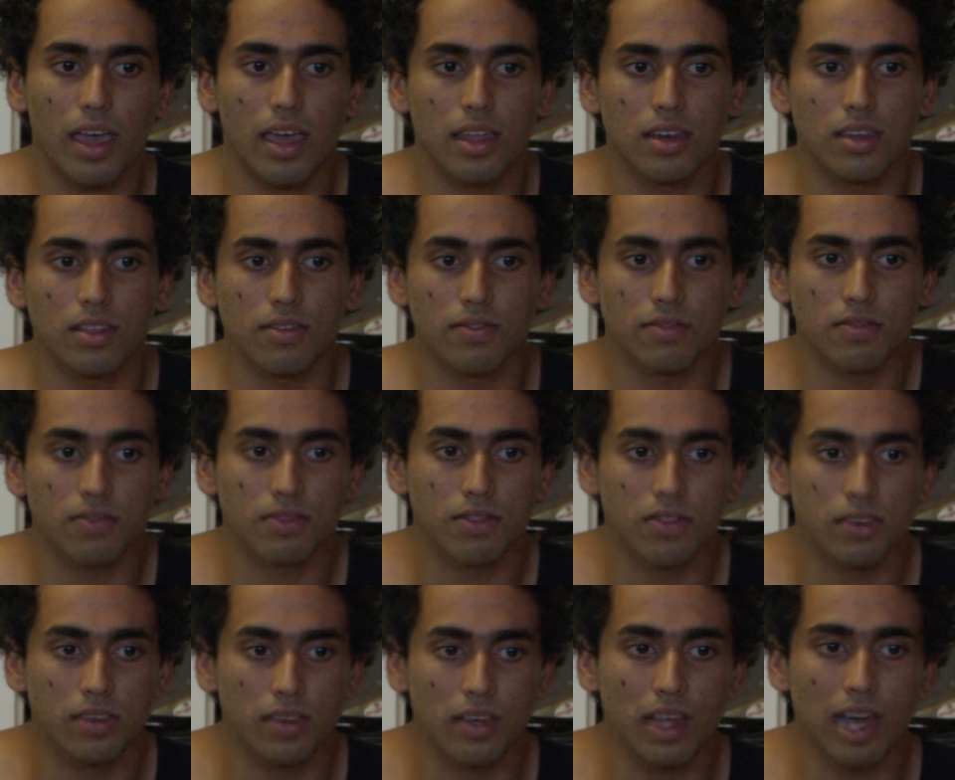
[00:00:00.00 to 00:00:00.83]
End of
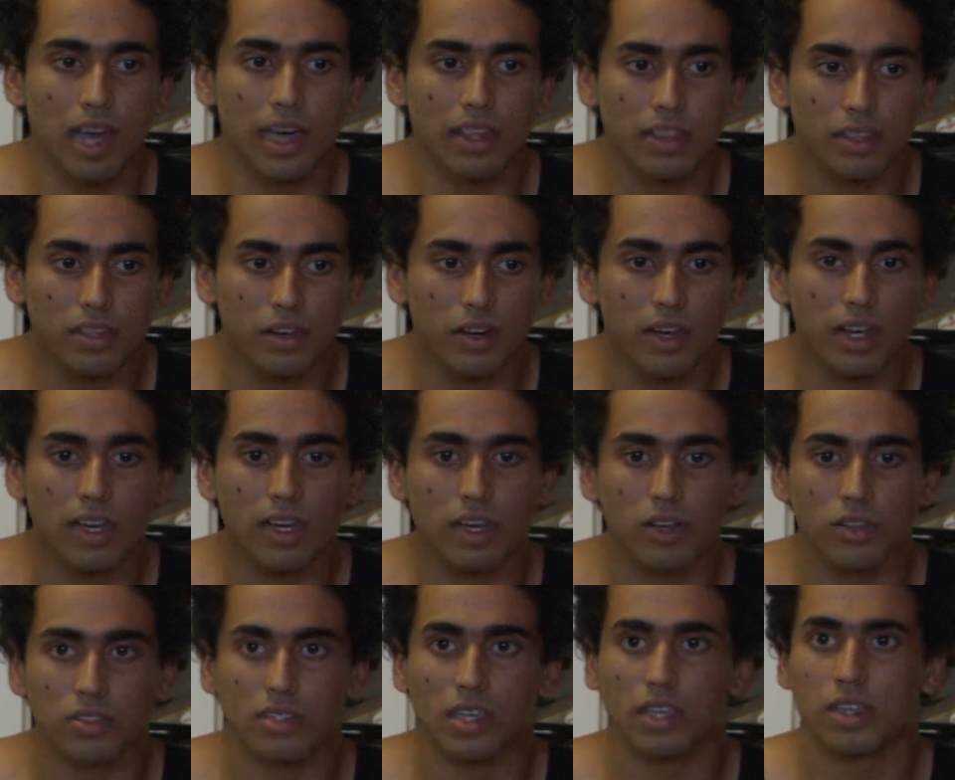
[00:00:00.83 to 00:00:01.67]
9th grade, I
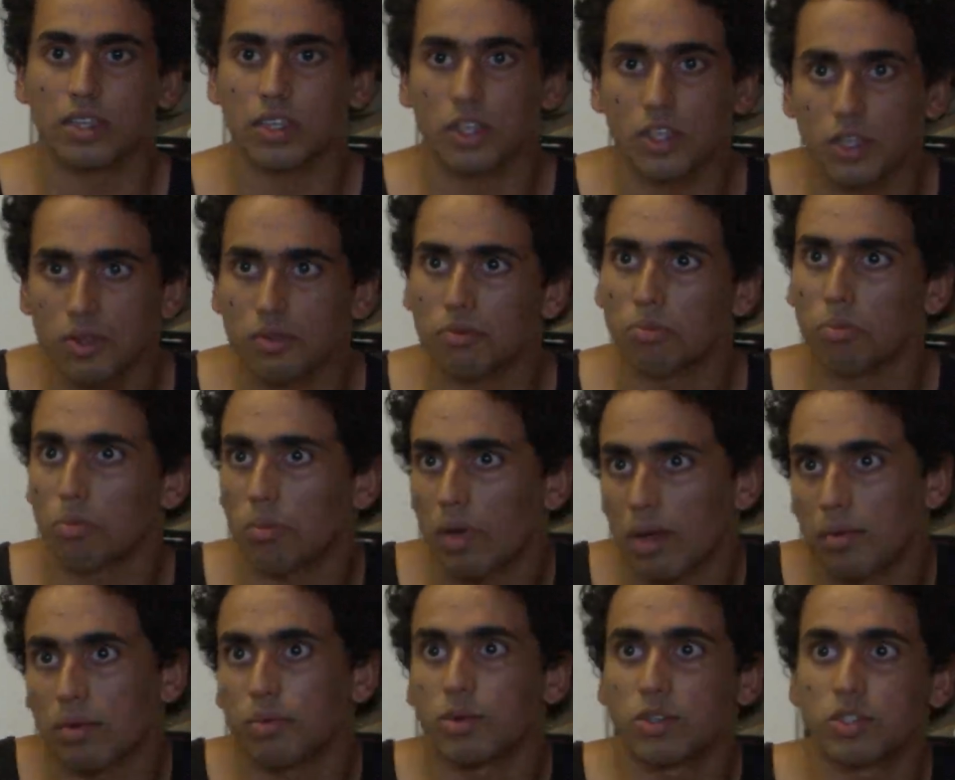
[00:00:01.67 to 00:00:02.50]
was like,
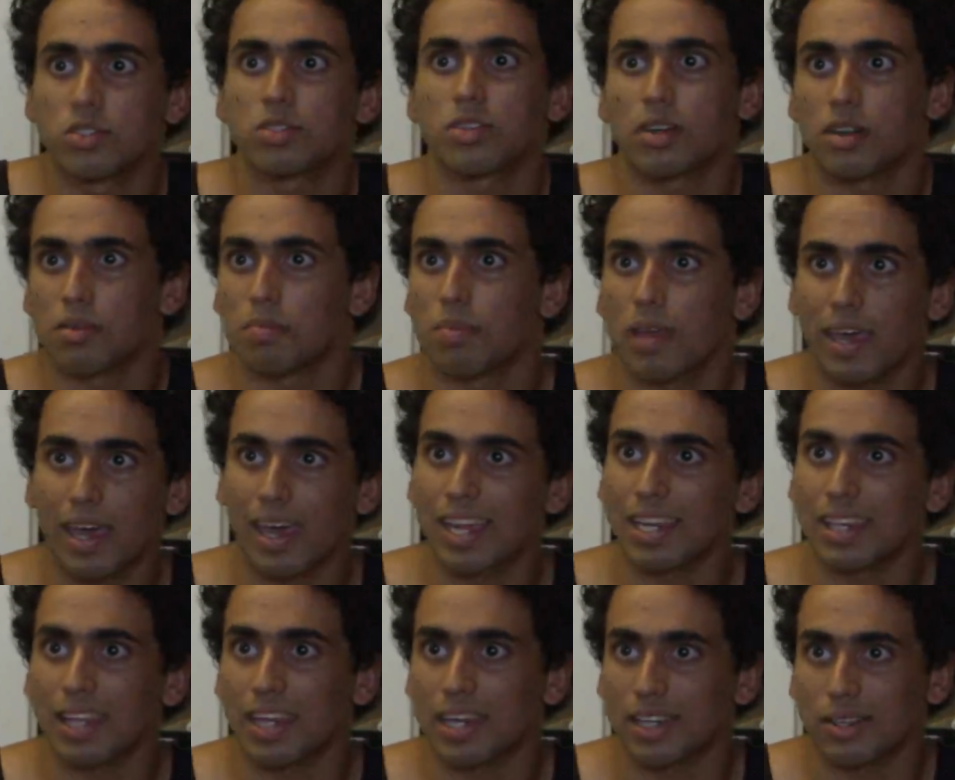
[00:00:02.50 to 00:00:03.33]
maybe we should start a
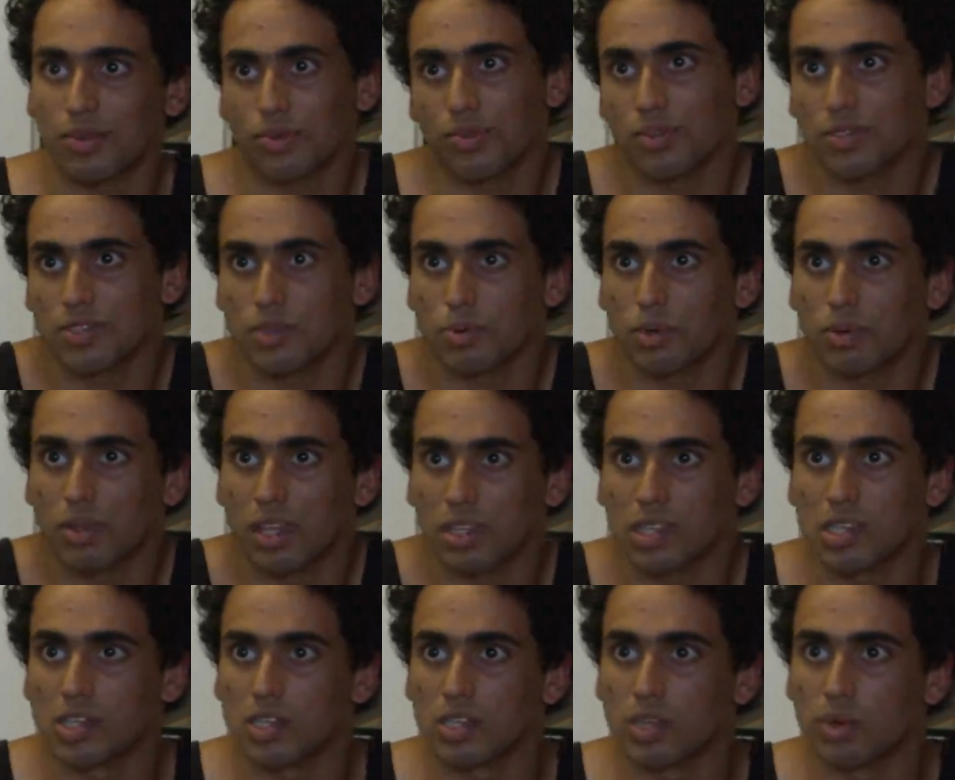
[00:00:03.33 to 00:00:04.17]
band. This is what we like
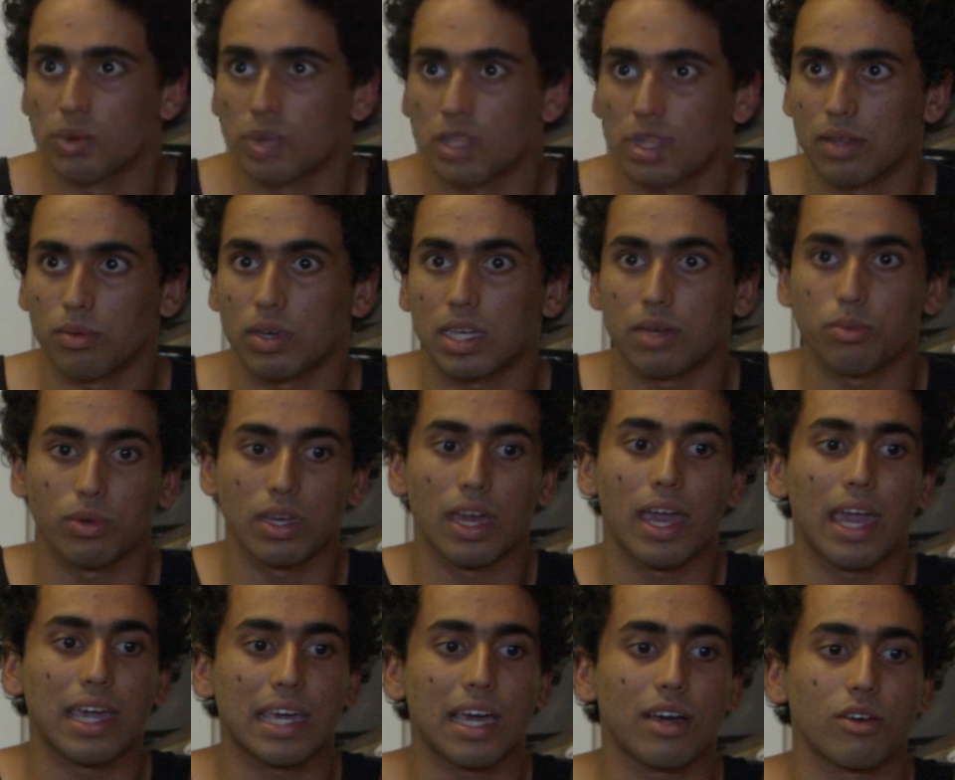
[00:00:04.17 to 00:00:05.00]
to do. We
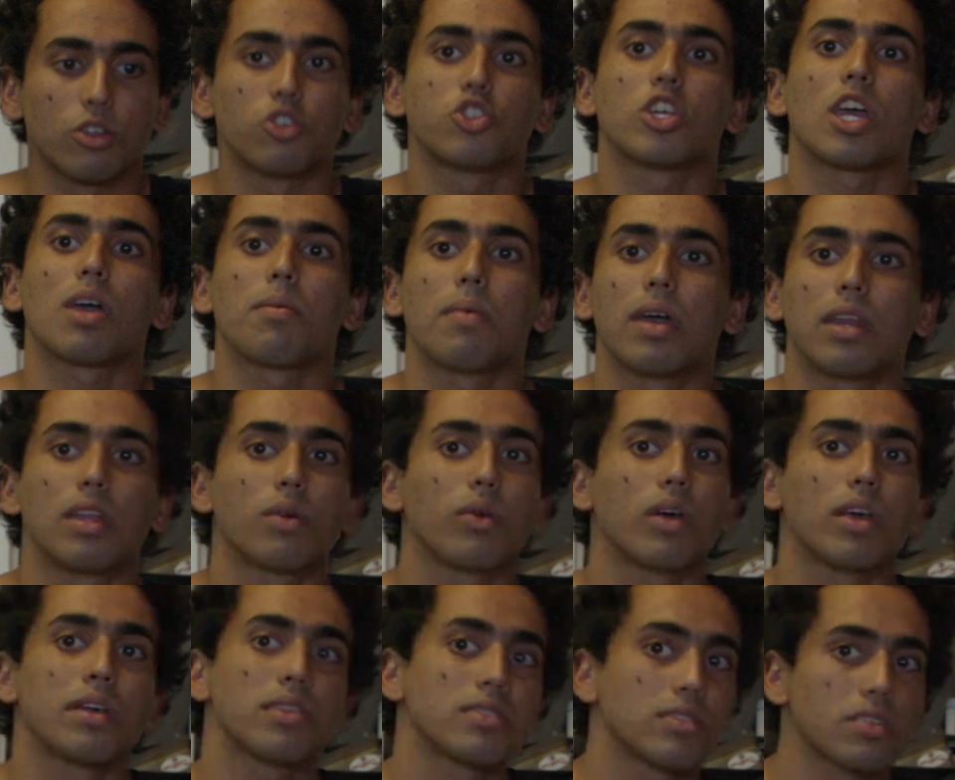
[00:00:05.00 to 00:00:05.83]
hang out and jam anyways.